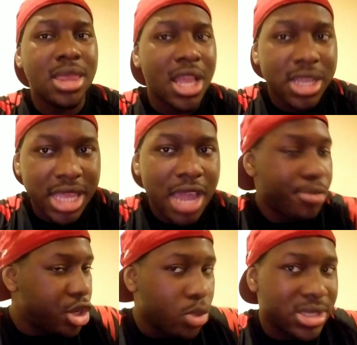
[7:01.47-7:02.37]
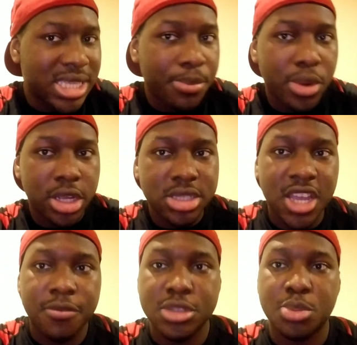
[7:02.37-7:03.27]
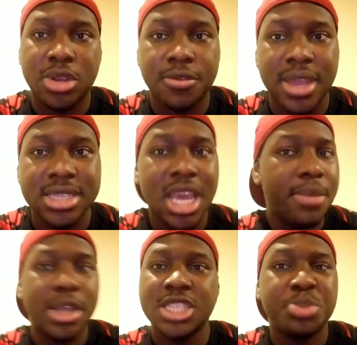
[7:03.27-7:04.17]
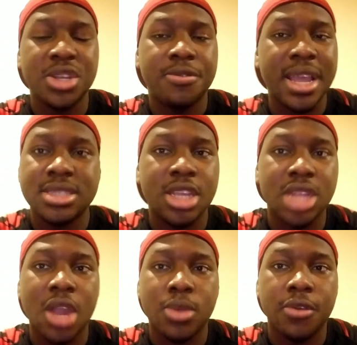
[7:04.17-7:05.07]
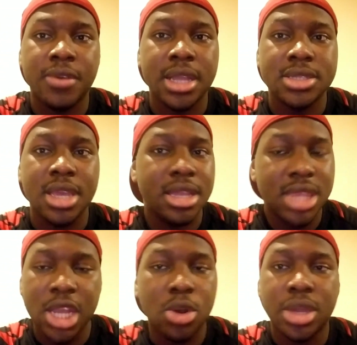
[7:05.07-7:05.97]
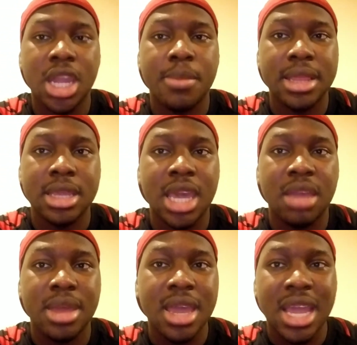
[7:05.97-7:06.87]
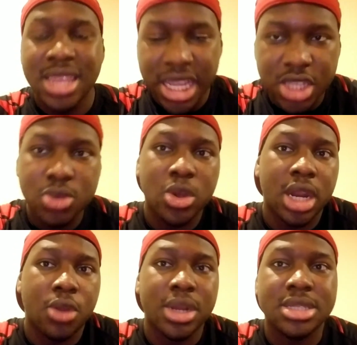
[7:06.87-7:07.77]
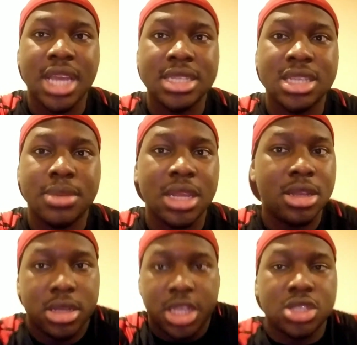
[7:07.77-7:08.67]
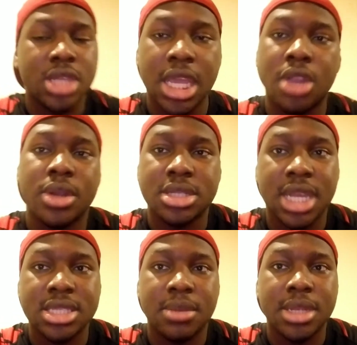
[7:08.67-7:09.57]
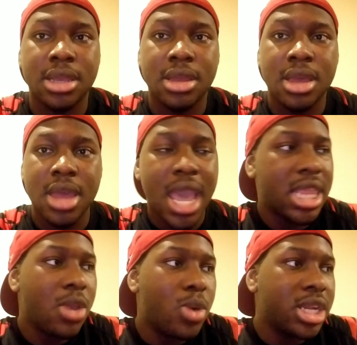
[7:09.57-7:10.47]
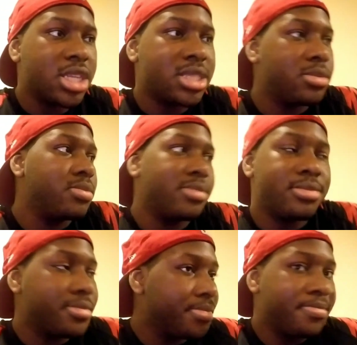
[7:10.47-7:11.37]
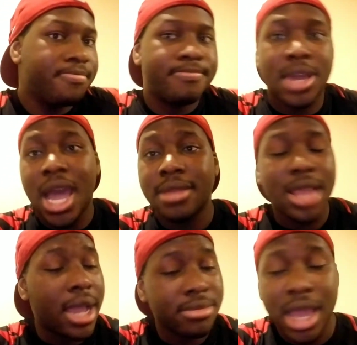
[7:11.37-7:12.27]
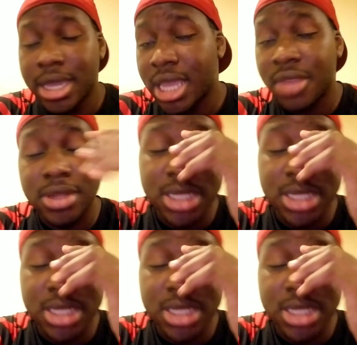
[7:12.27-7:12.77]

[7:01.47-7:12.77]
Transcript: Not only that, but you will separate yourself from sports fans. Because sports fans, they're not real fans. They don't care about the game. They just want to criticize somebody just so they can criticize somebody. And they want to just, I can't even